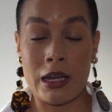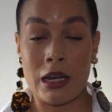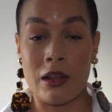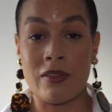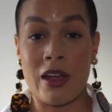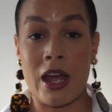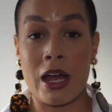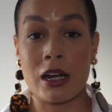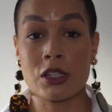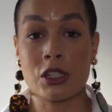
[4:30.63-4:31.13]
and
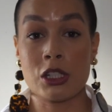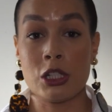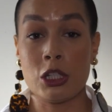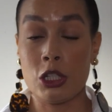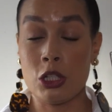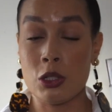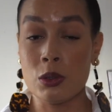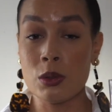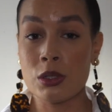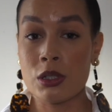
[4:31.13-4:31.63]
I've actually
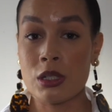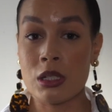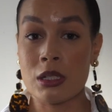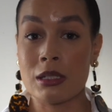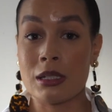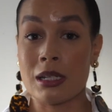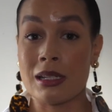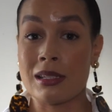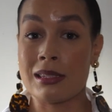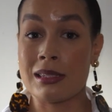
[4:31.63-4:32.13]
used
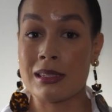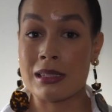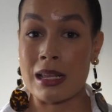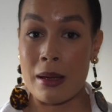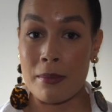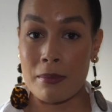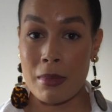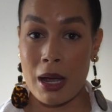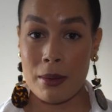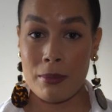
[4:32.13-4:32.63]
it to
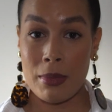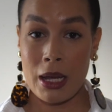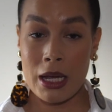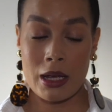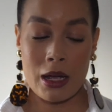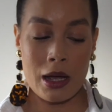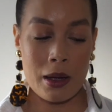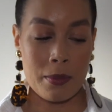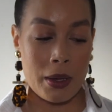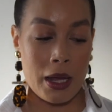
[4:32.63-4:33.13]
set my
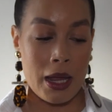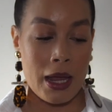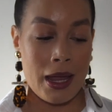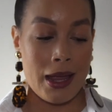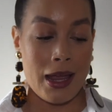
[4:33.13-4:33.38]
makeup,